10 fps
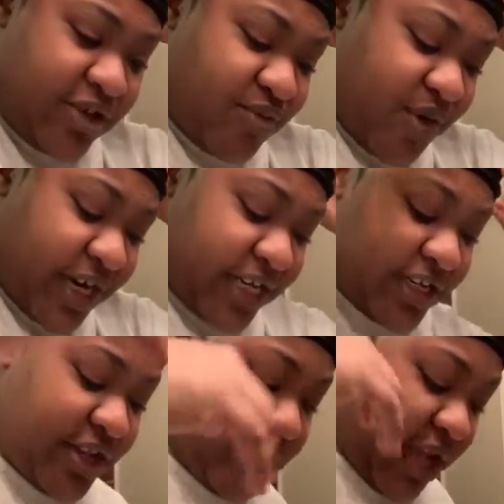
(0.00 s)
want it
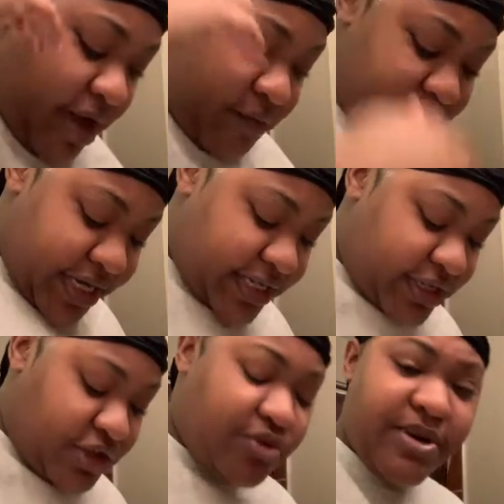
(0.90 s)
so that when
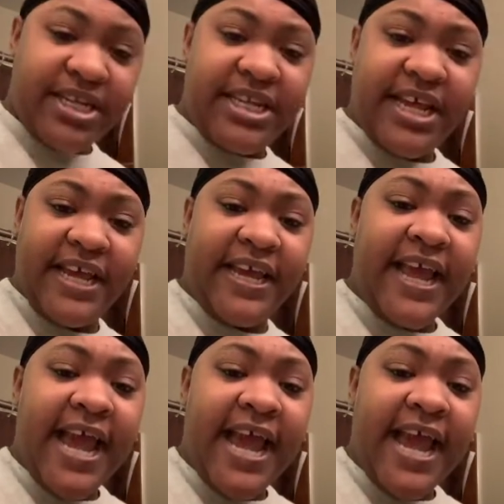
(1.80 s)
it's twisting,